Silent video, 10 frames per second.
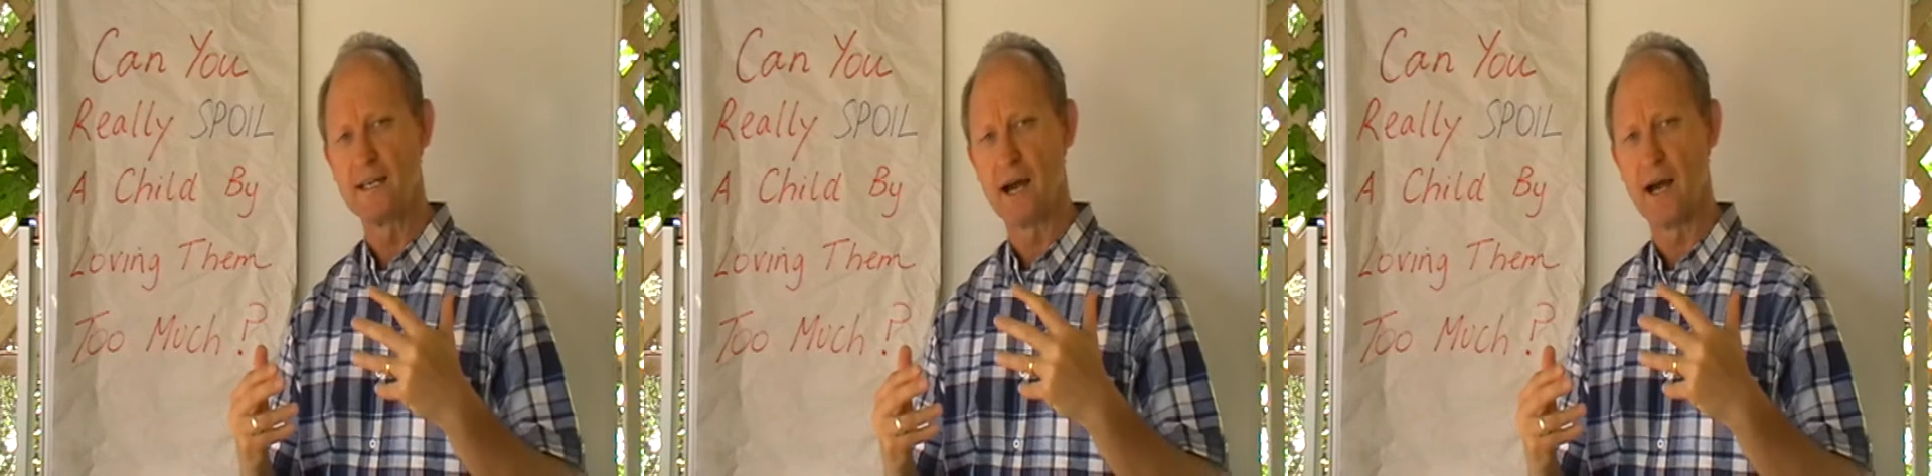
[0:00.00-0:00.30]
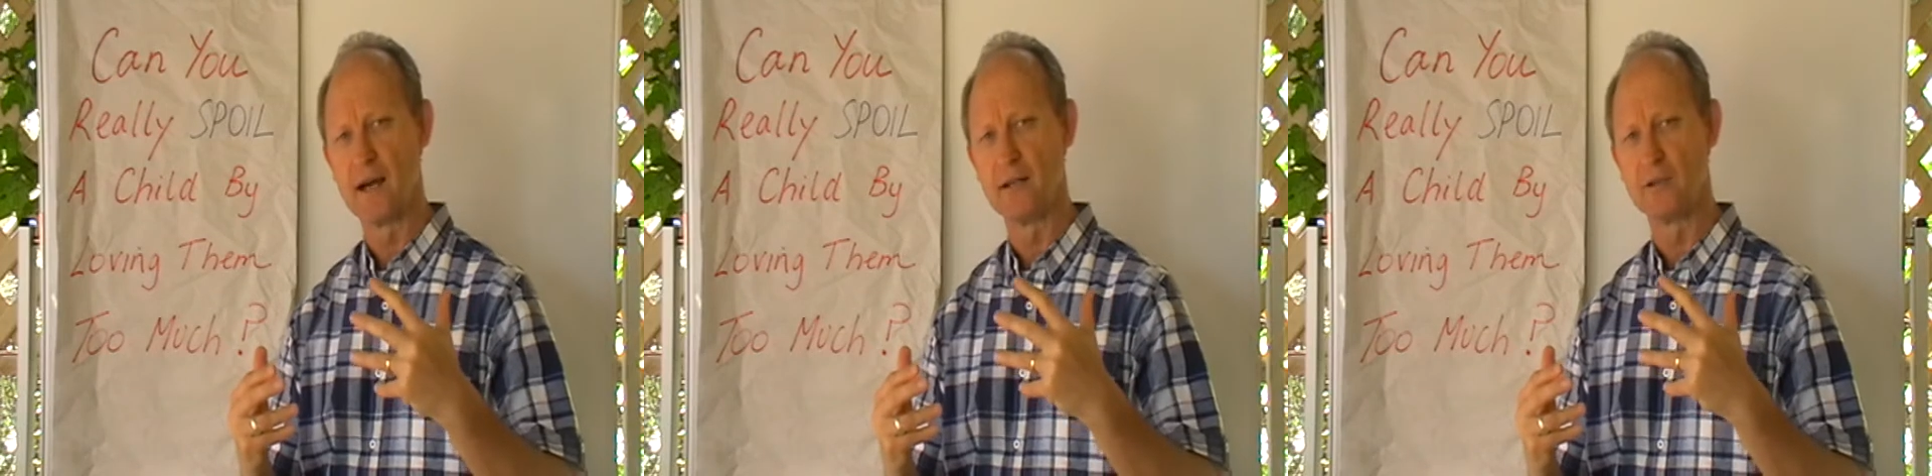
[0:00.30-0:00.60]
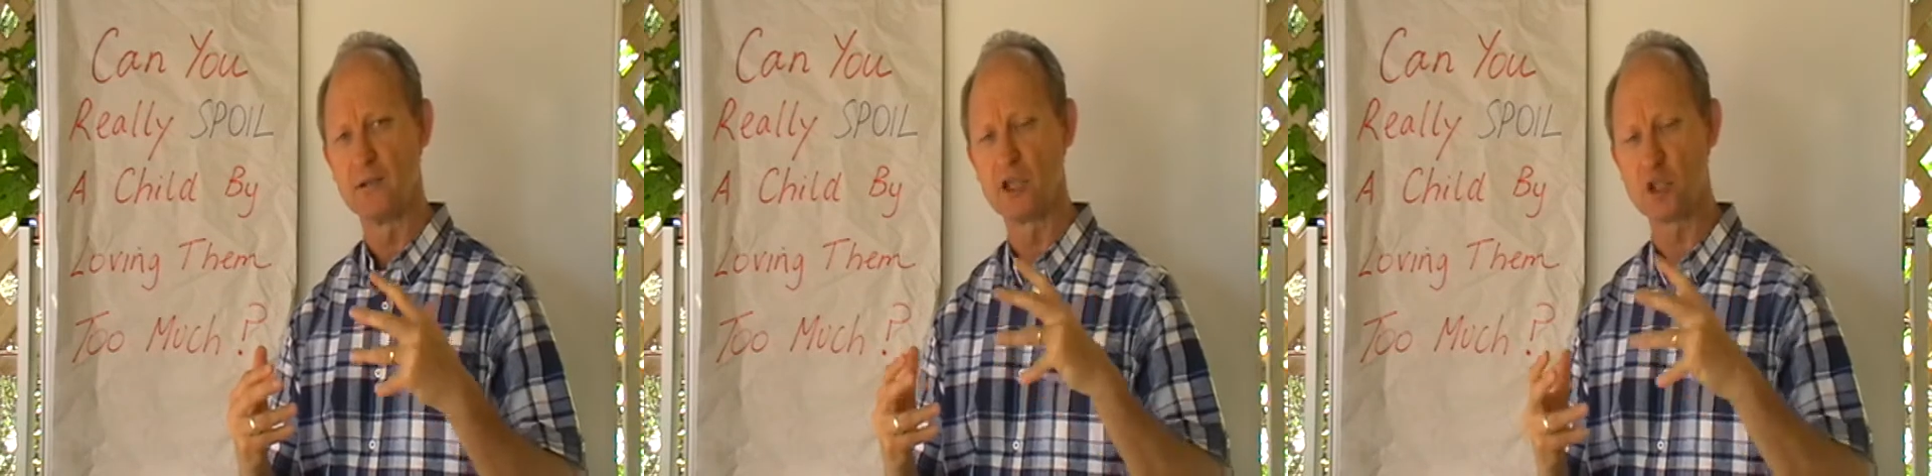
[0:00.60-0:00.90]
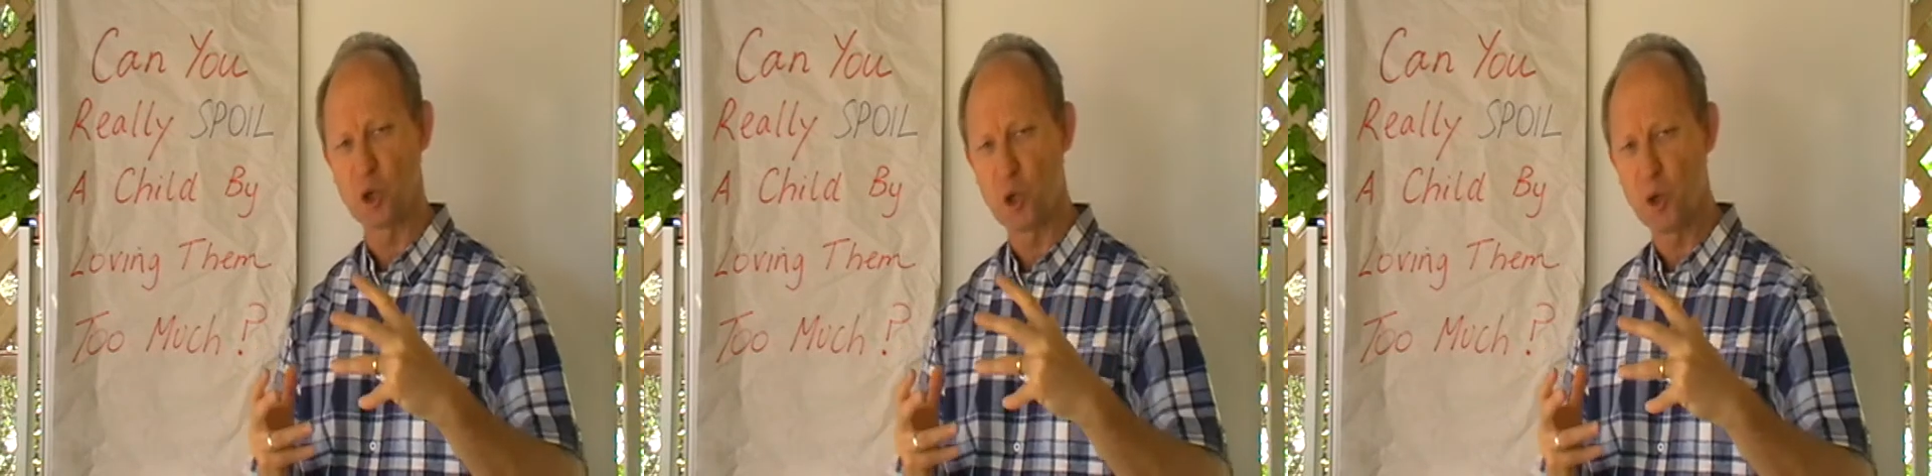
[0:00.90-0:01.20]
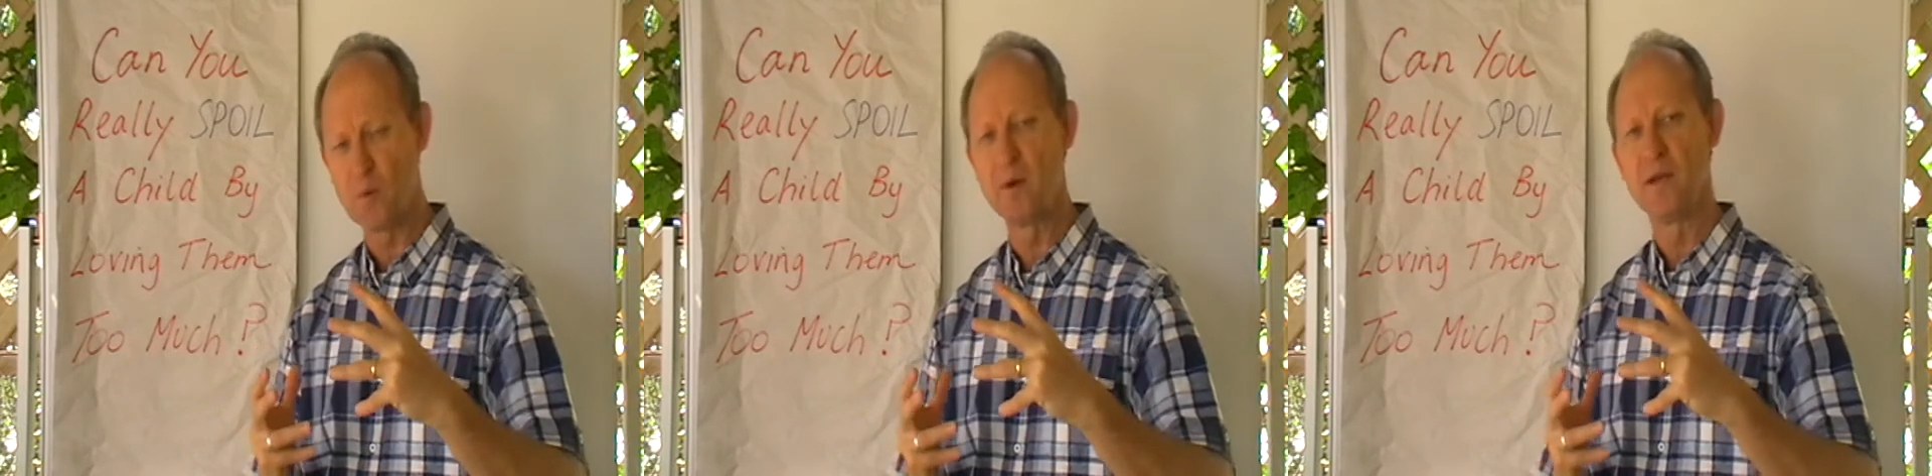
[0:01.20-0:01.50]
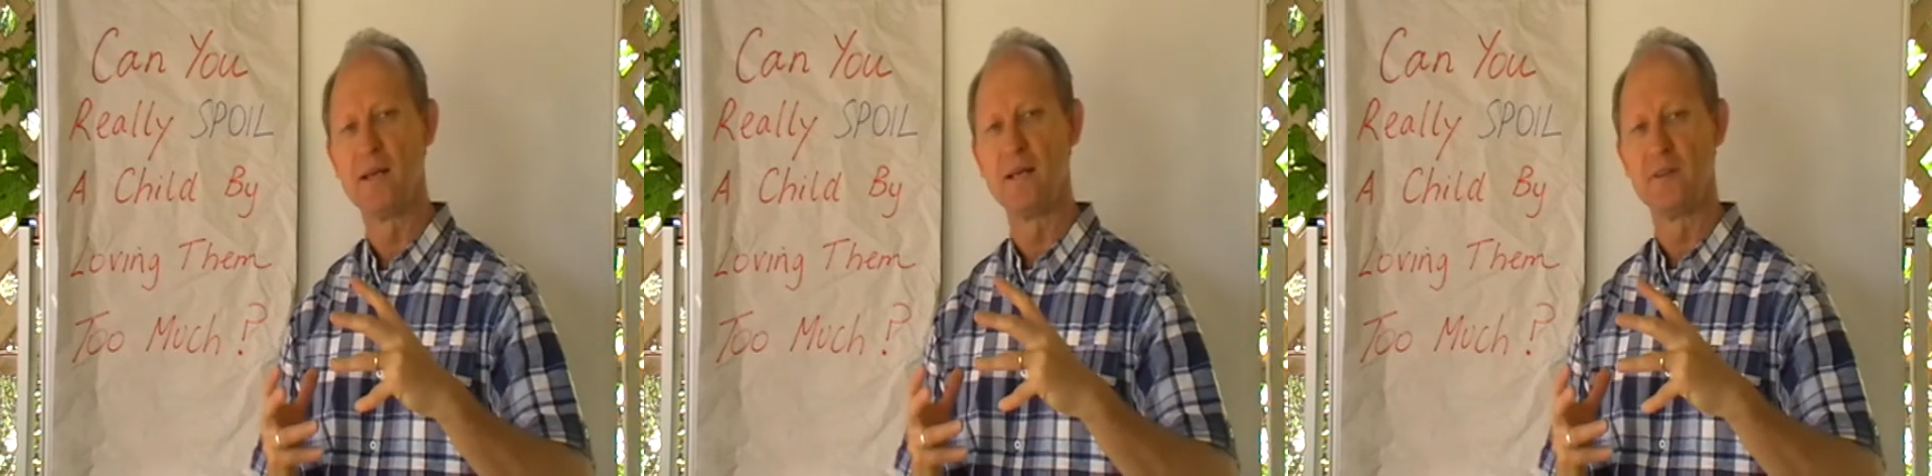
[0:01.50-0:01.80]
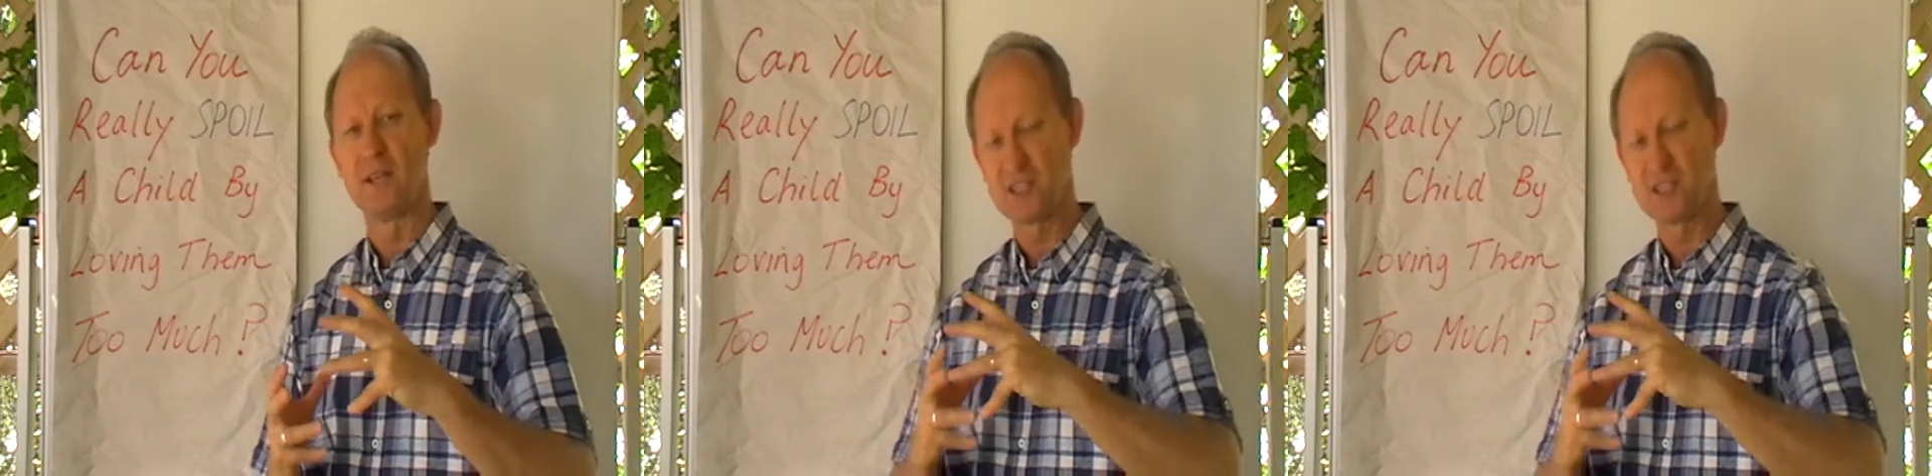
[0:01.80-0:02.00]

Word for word: uh, disturb their